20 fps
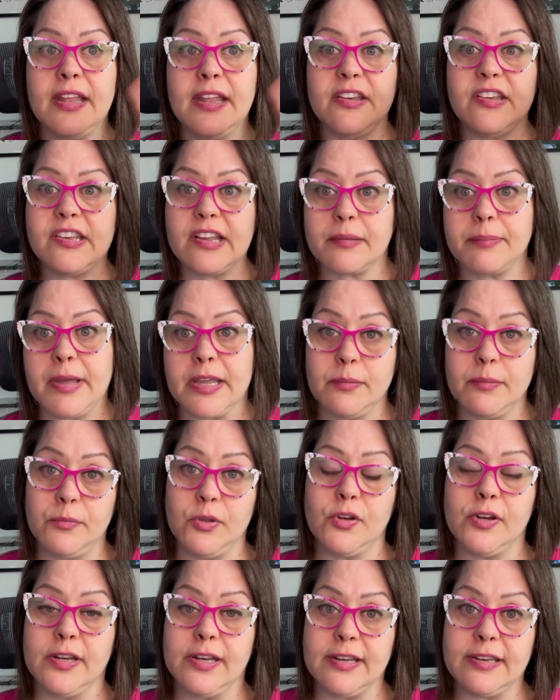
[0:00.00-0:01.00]
then check my
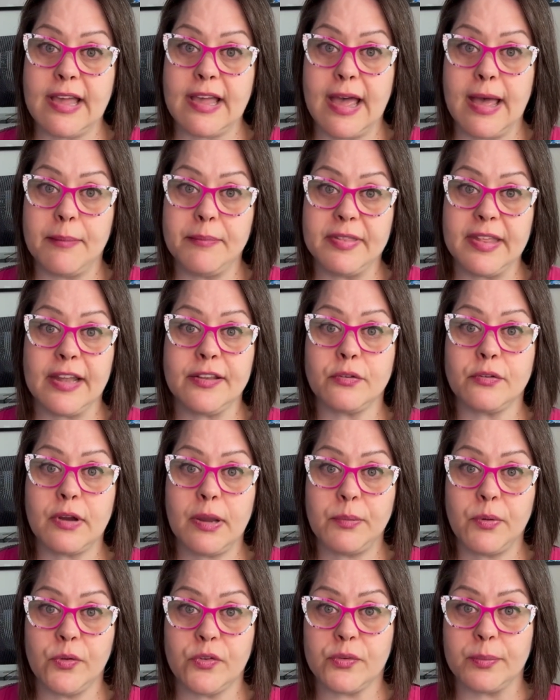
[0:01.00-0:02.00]
community tab. That's where I
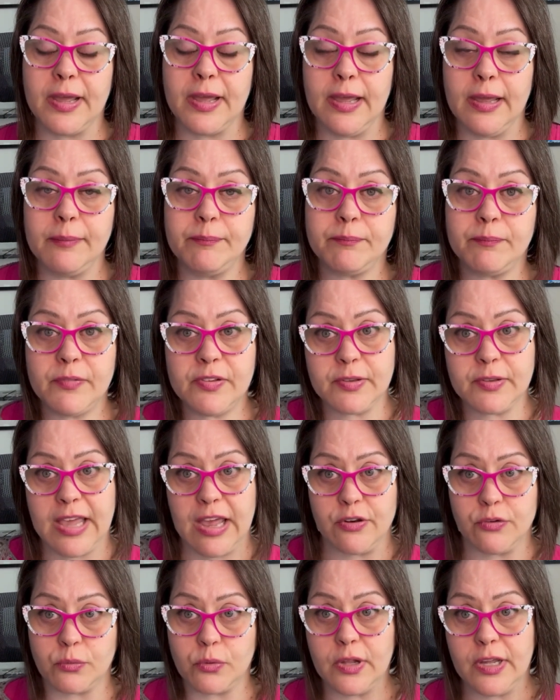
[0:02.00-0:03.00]
post my
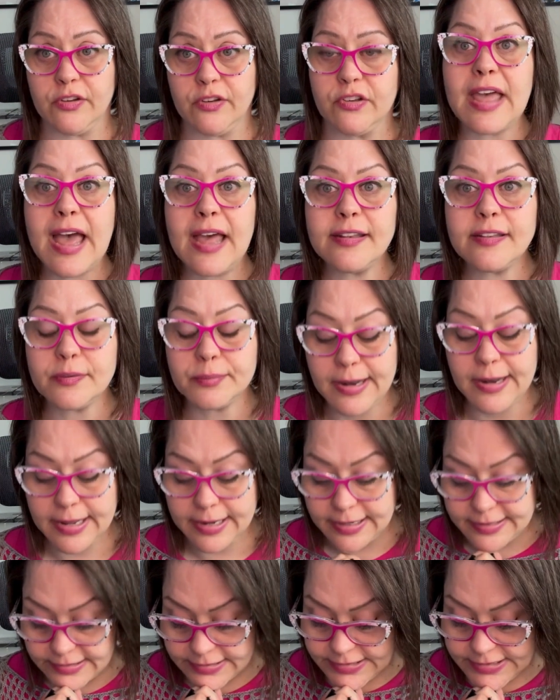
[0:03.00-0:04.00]
schedule. That's what I
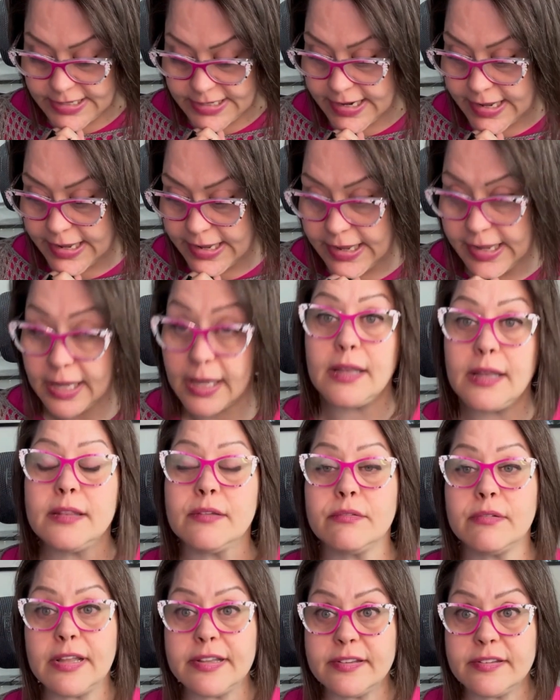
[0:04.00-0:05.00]
got done today.
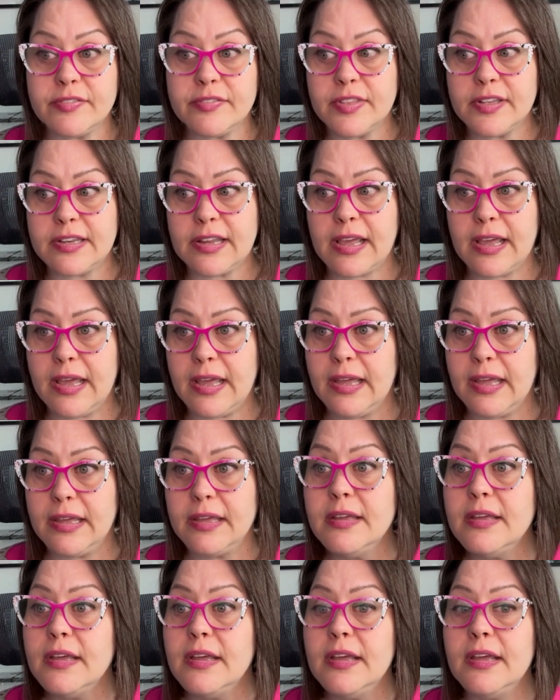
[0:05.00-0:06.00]
The rest of the
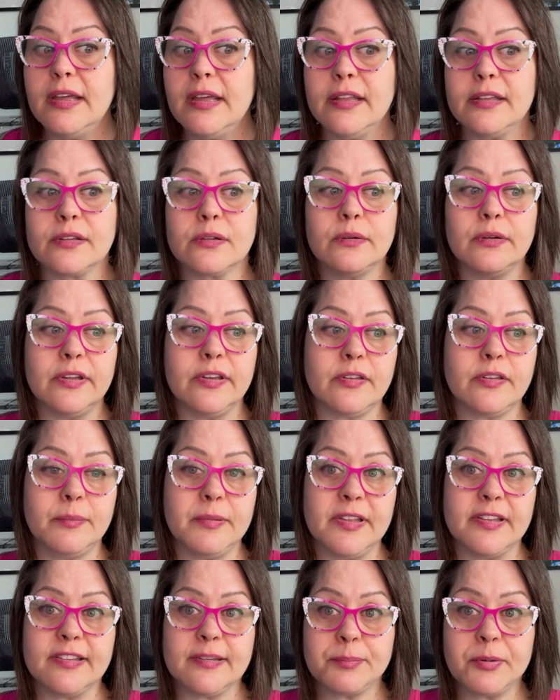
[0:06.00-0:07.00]
day is going to
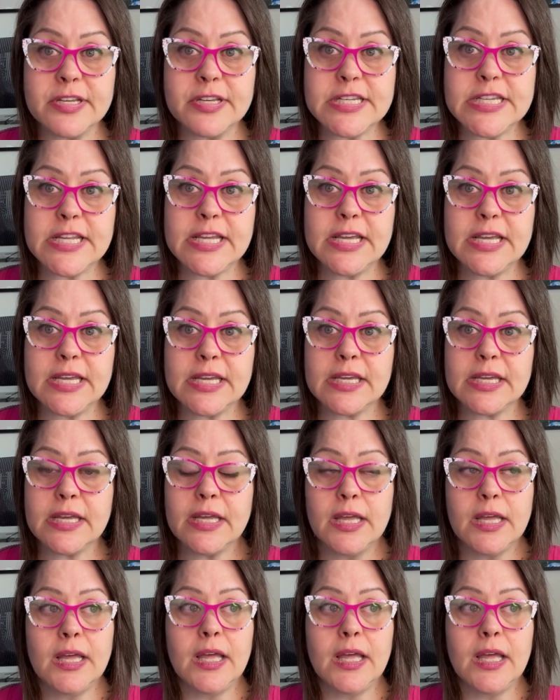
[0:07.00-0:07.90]
be sprinting,